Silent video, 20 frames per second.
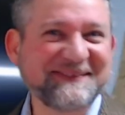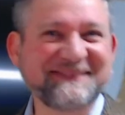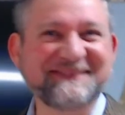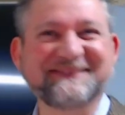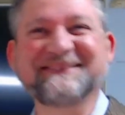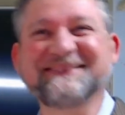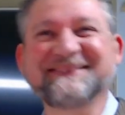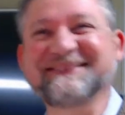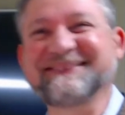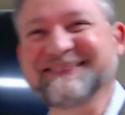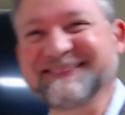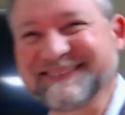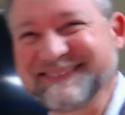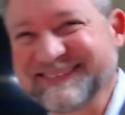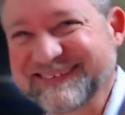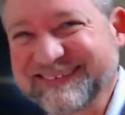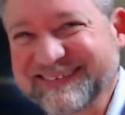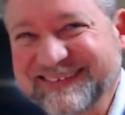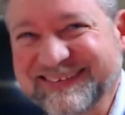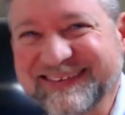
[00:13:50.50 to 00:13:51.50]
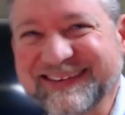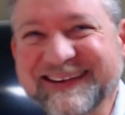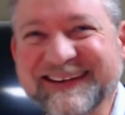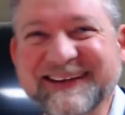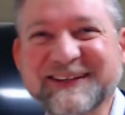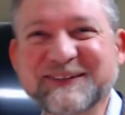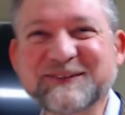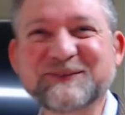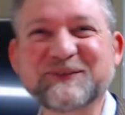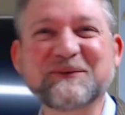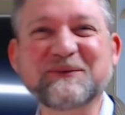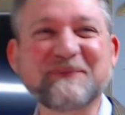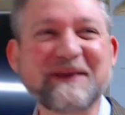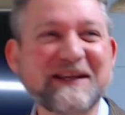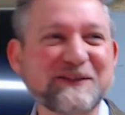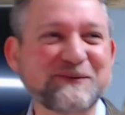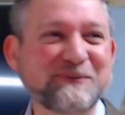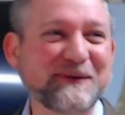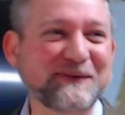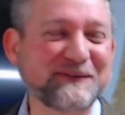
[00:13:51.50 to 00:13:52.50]
That's what a
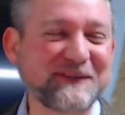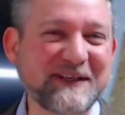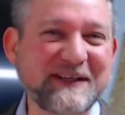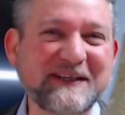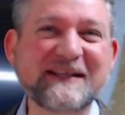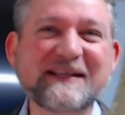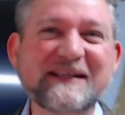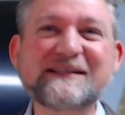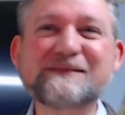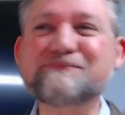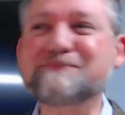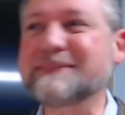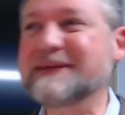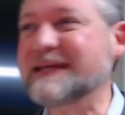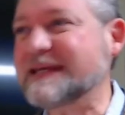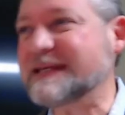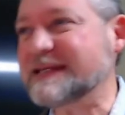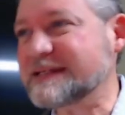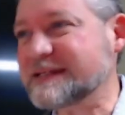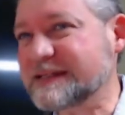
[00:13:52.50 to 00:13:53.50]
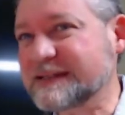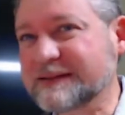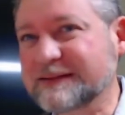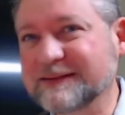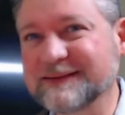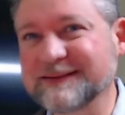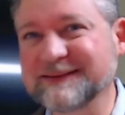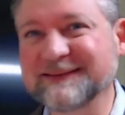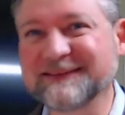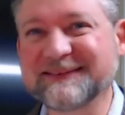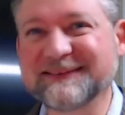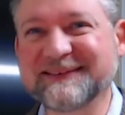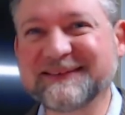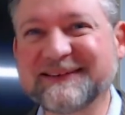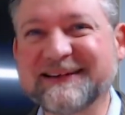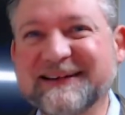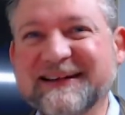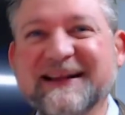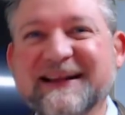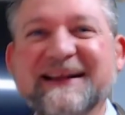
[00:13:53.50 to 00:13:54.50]
man's supposed to eat is meat.
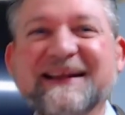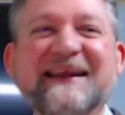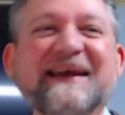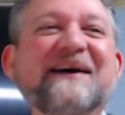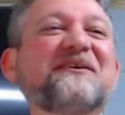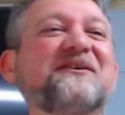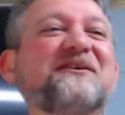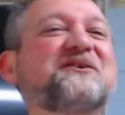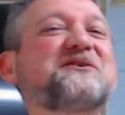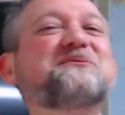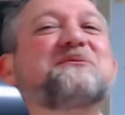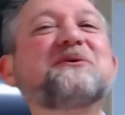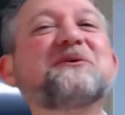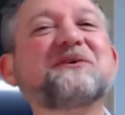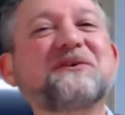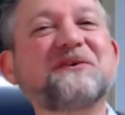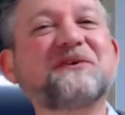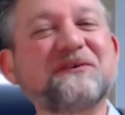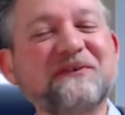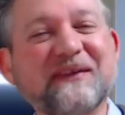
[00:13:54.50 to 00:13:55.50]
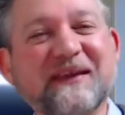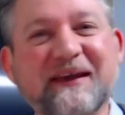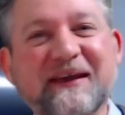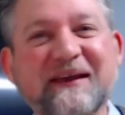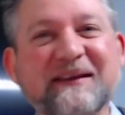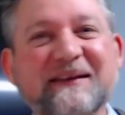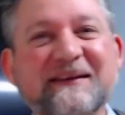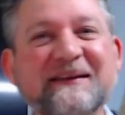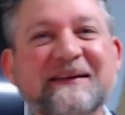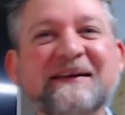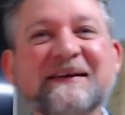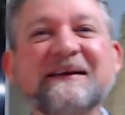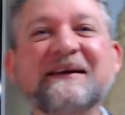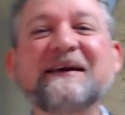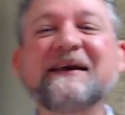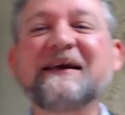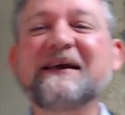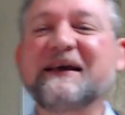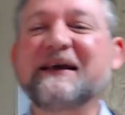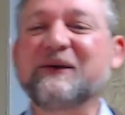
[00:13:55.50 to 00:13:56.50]
Now, there's more to that
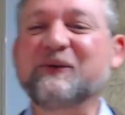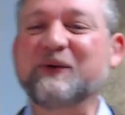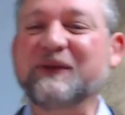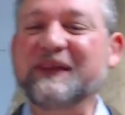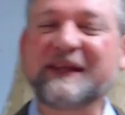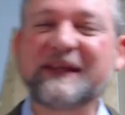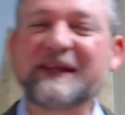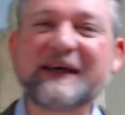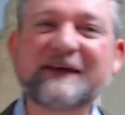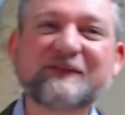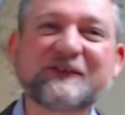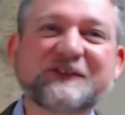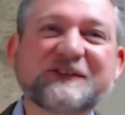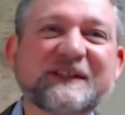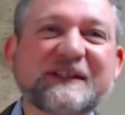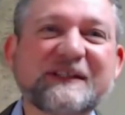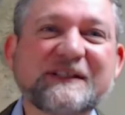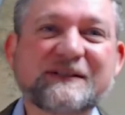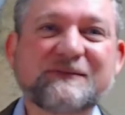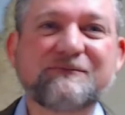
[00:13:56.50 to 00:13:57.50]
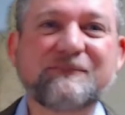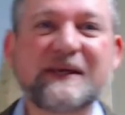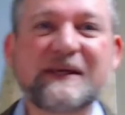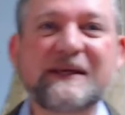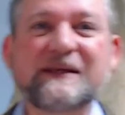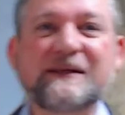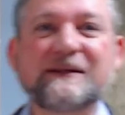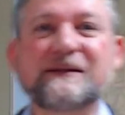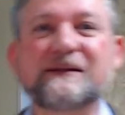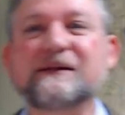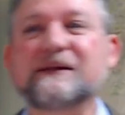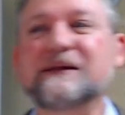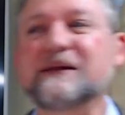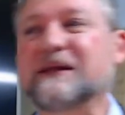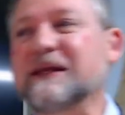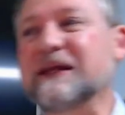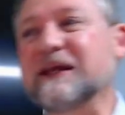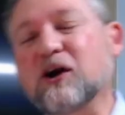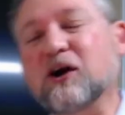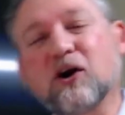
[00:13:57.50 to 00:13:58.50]
when the devil sees meat,
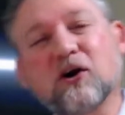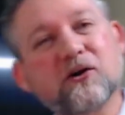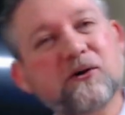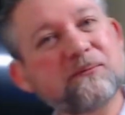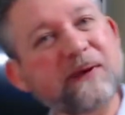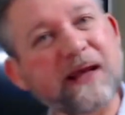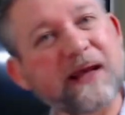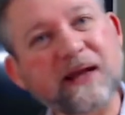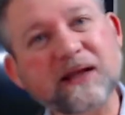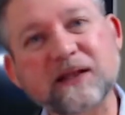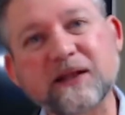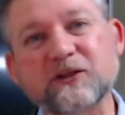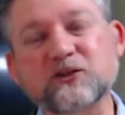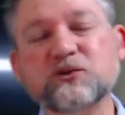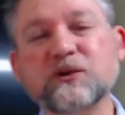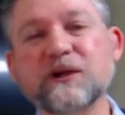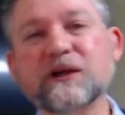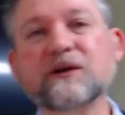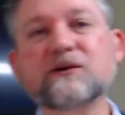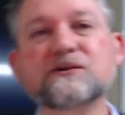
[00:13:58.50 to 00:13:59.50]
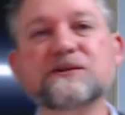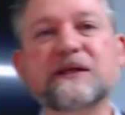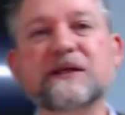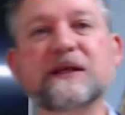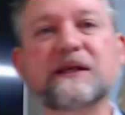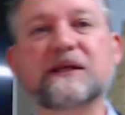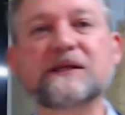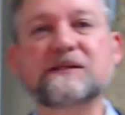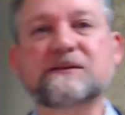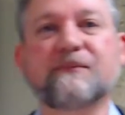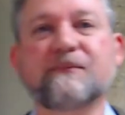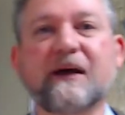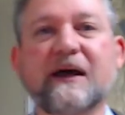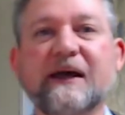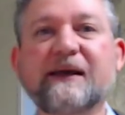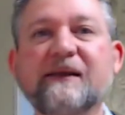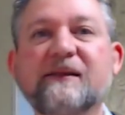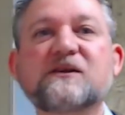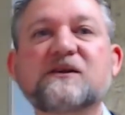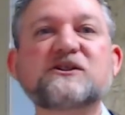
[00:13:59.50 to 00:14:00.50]
it automatically triggers in his
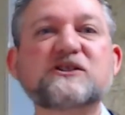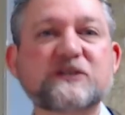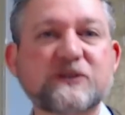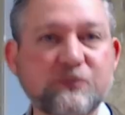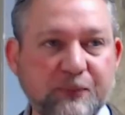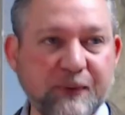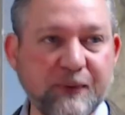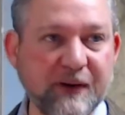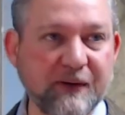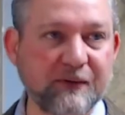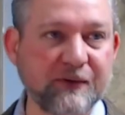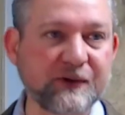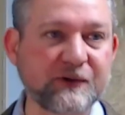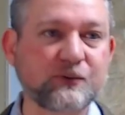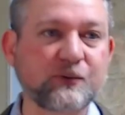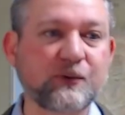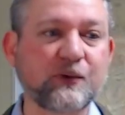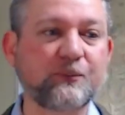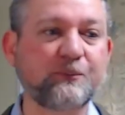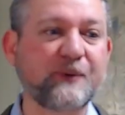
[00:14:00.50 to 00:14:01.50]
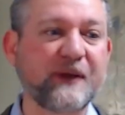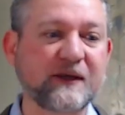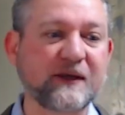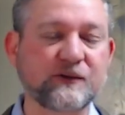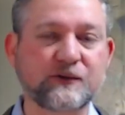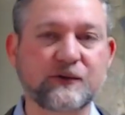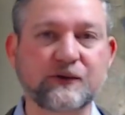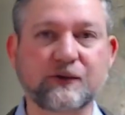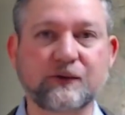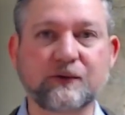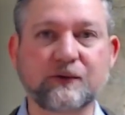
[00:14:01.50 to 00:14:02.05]
mind the spiritual picture.